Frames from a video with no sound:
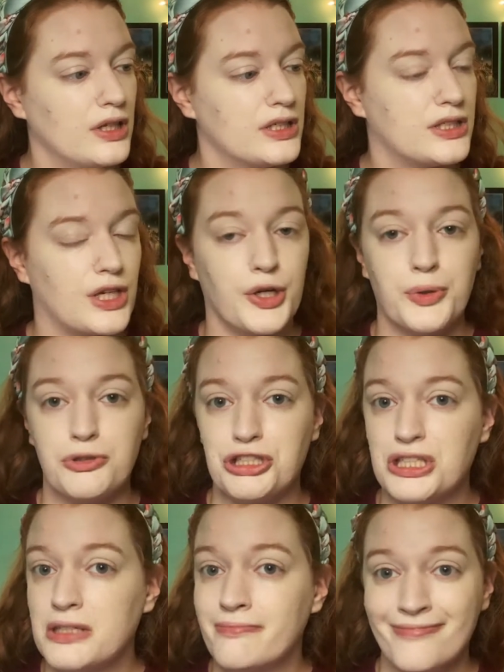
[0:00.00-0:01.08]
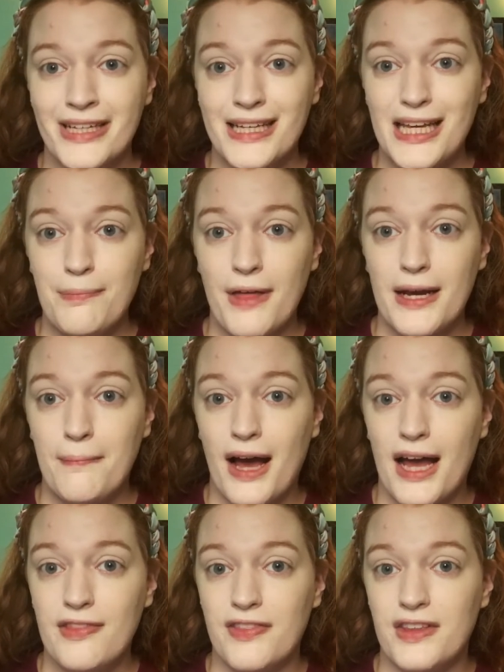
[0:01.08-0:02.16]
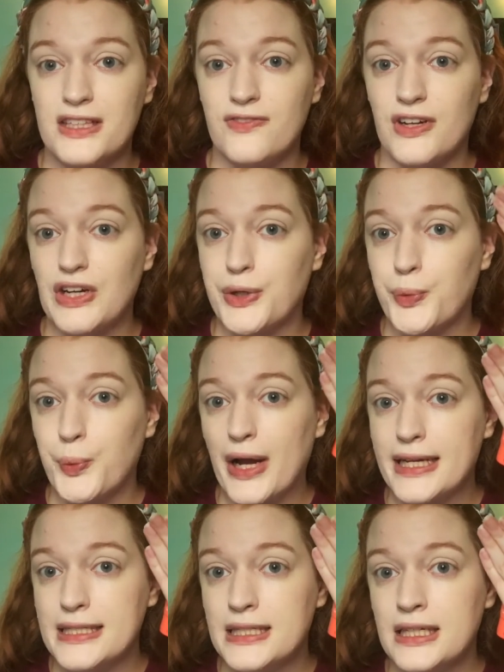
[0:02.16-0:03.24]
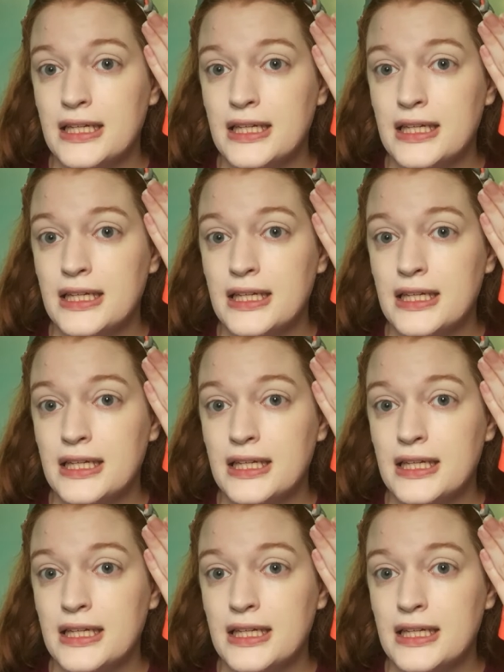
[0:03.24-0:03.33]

so just keep that in mind that it's very white.